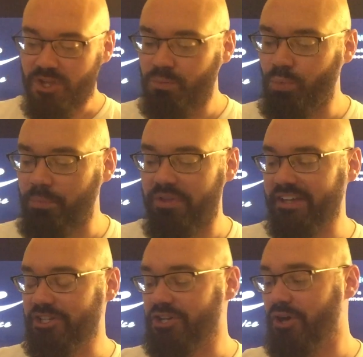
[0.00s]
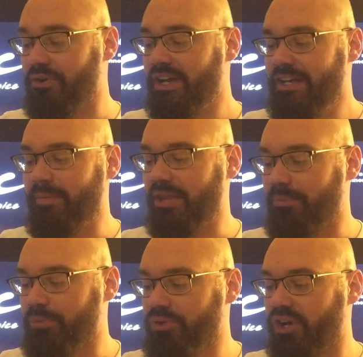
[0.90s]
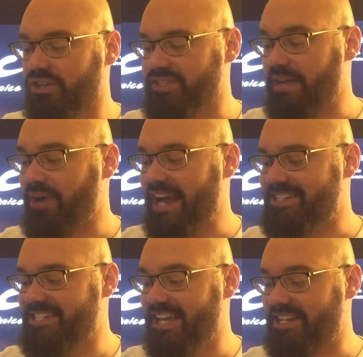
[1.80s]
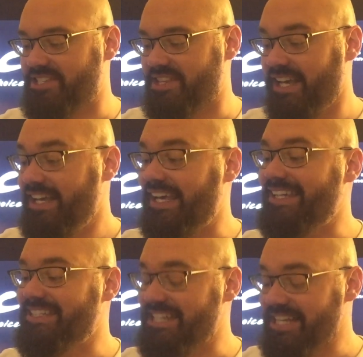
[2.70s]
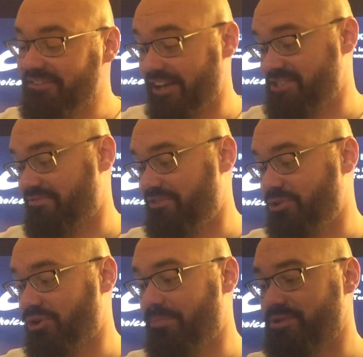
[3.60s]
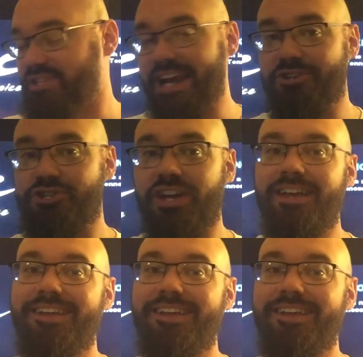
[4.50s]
One more thing to note about the Bulldogs, they rank sixth in defensive field goal percentage.